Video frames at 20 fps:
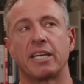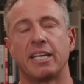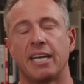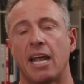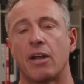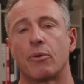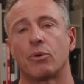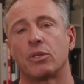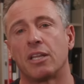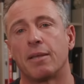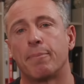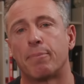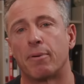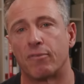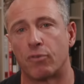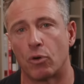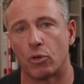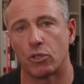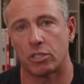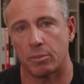inherently
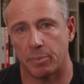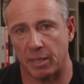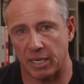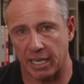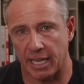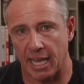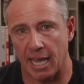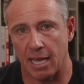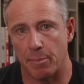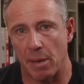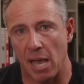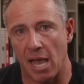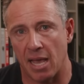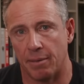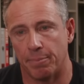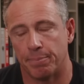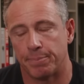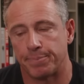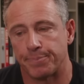perverse about a gay man.